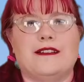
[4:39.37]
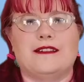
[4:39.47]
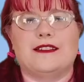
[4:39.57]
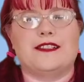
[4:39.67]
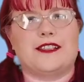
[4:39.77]

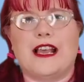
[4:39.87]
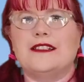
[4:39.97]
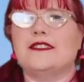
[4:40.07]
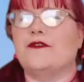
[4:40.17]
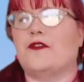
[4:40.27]
The
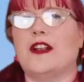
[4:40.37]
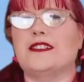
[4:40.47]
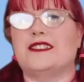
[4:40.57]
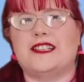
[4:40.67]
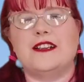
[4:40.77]
sides in
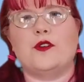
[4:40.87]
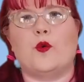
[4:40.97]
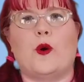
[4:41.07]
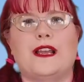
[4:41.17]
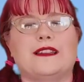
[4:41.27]
front didn't
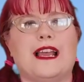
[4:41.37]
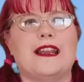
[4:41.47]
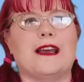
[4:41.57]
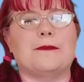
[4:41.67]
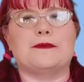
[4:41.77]
quite
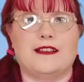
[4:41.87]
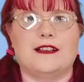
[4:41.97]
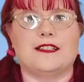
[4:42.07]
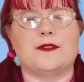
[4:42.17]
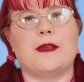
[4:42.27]
line up,
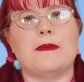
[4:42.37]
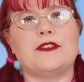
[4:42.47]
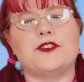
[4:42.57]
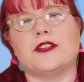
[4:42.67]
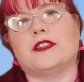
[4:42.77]
so I made
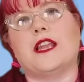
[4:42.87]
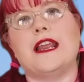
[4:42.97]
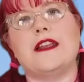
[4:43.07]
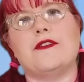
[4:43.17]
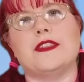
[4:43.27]
sure to
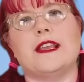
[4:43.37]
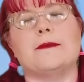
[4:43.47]
line everything up